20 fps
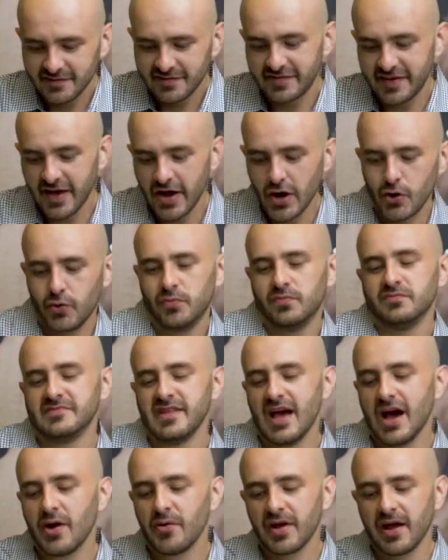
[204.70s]
So
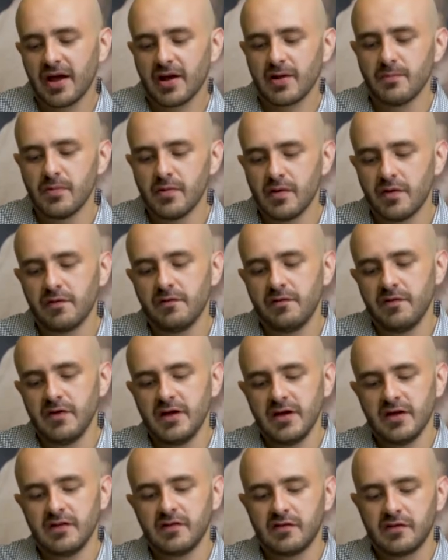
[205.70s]
now we gotta move
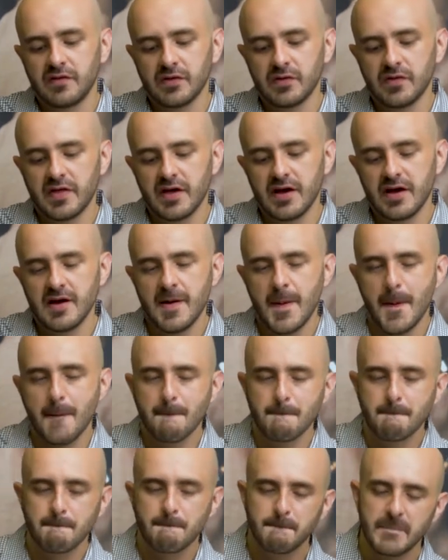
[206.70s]
into the
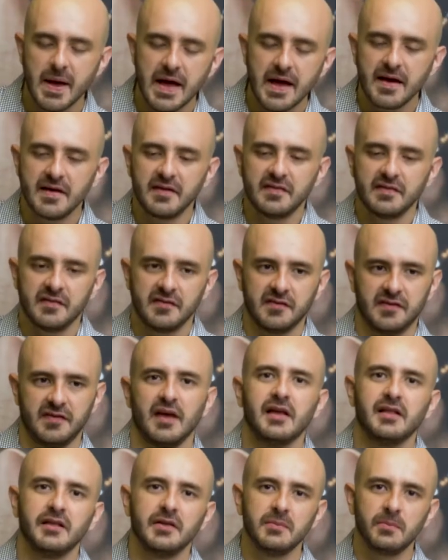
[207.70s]
best
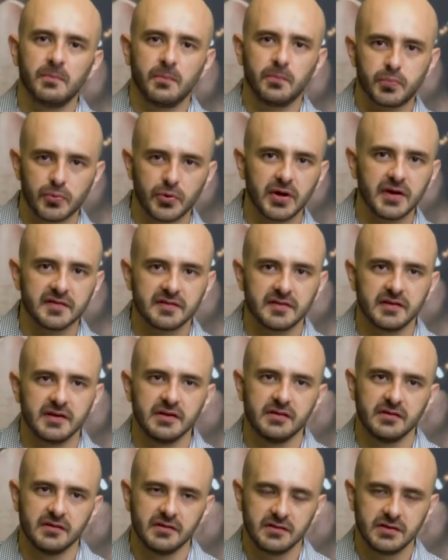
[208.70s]
selling
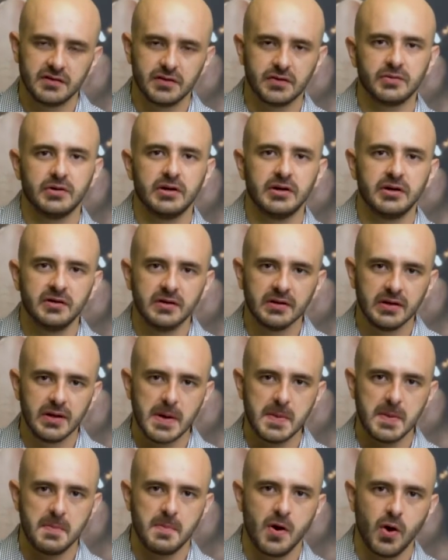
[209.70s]
bracelet during
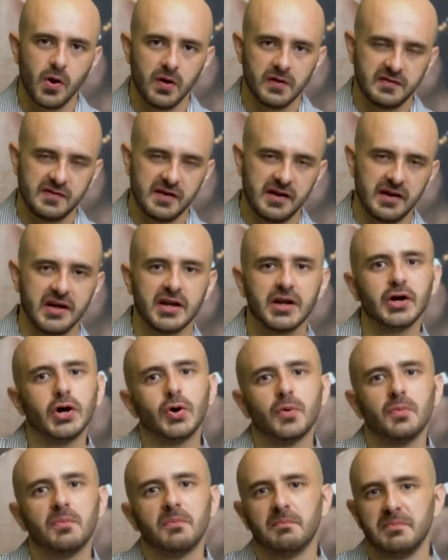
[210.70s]
the stay at
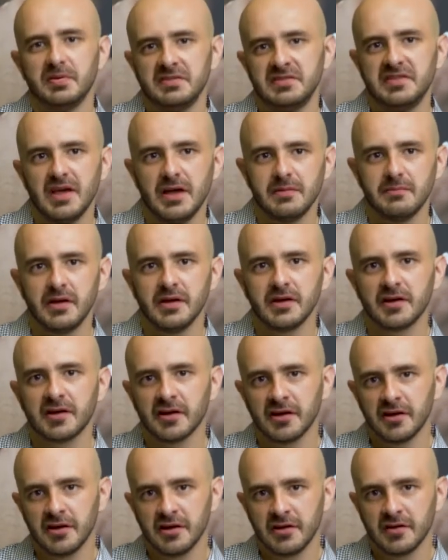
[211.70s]
home pandemic
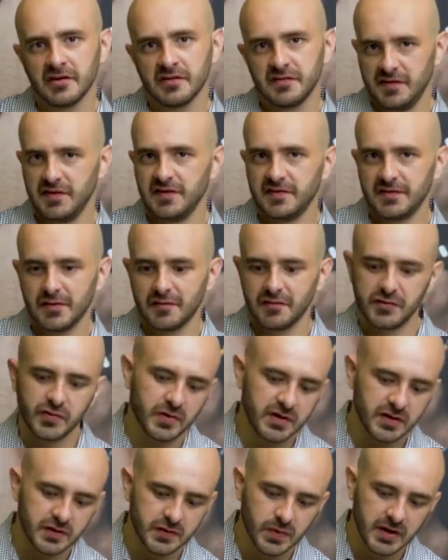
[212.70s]
season of
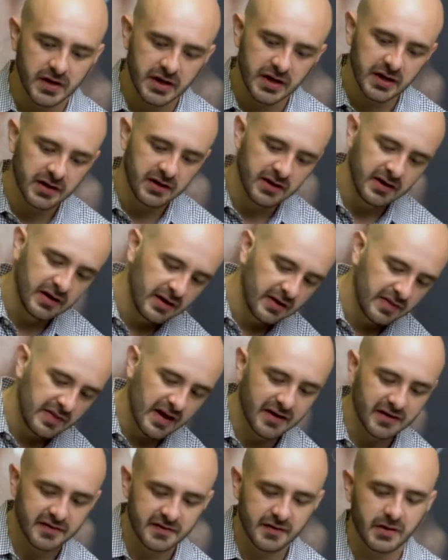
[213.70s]
twenty twenty.
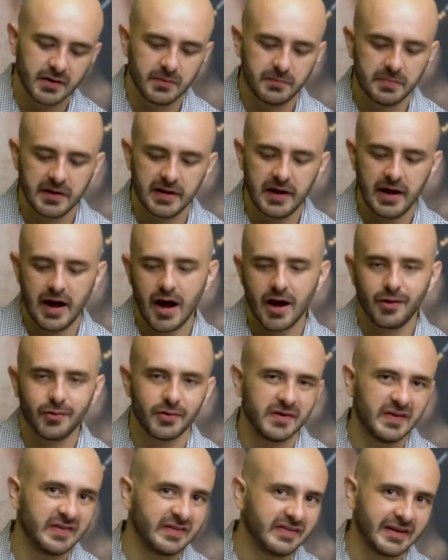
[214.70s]
That is gonna be
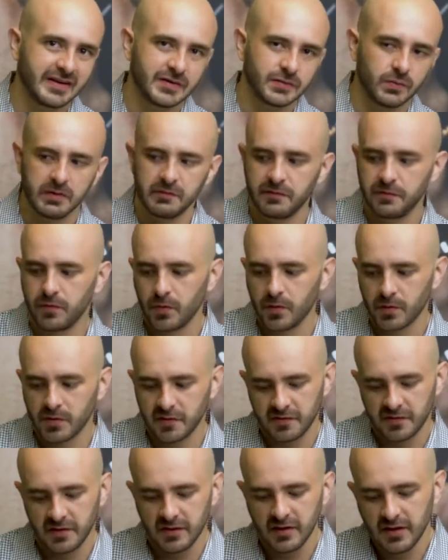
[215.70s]
our six one
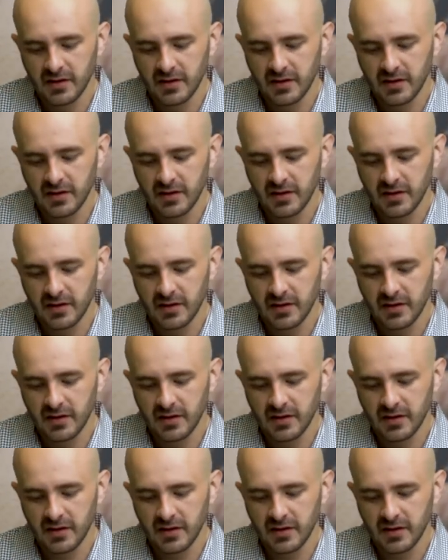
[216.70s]
fours.